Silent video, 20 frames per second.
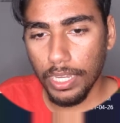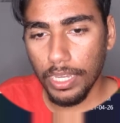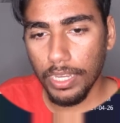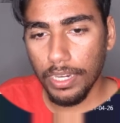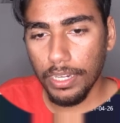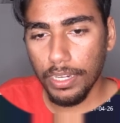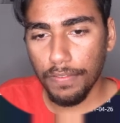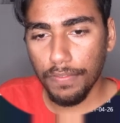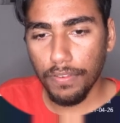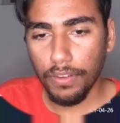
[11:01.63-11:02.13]
Yeah,
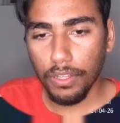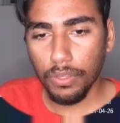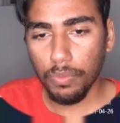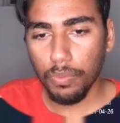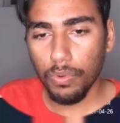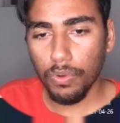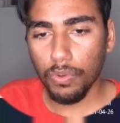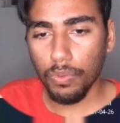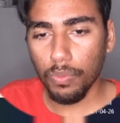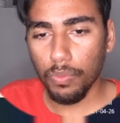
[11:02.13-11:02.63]
default
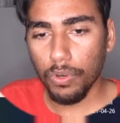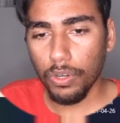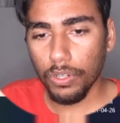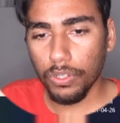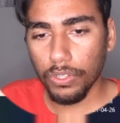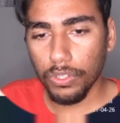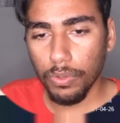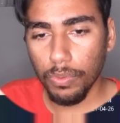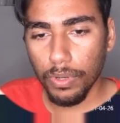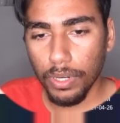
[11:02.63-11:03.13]
won't work.
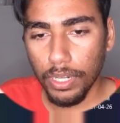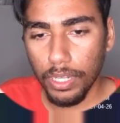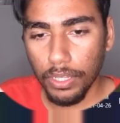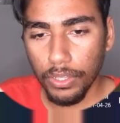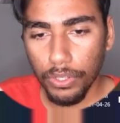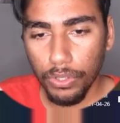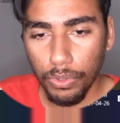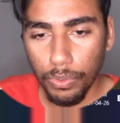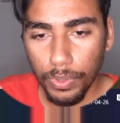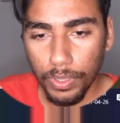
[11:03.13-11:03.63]
So what I'll
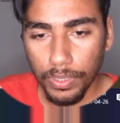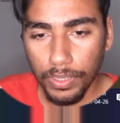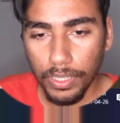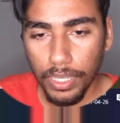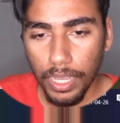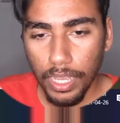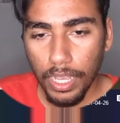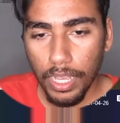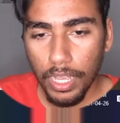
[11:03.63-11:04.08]
do is